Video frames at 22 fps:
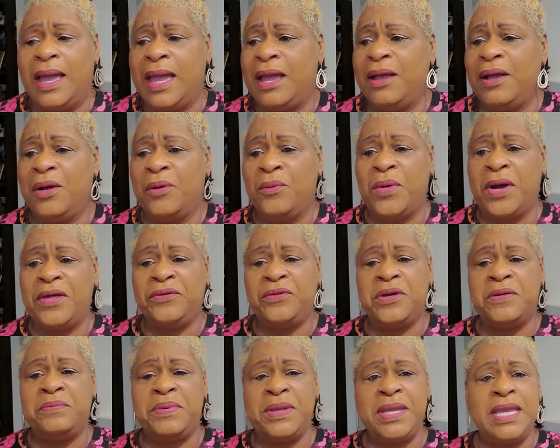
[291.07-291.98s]
or
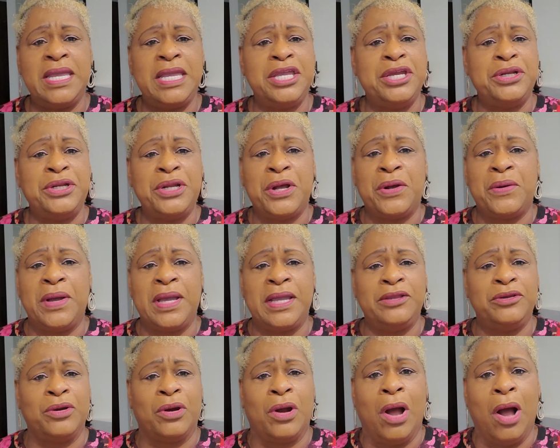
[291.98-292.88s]
whether it be, you know,
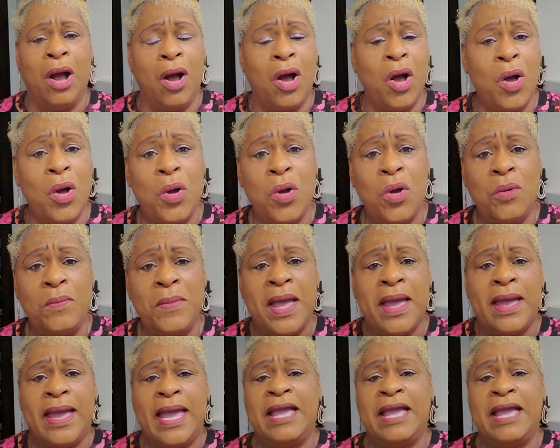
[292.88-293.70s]
in your home,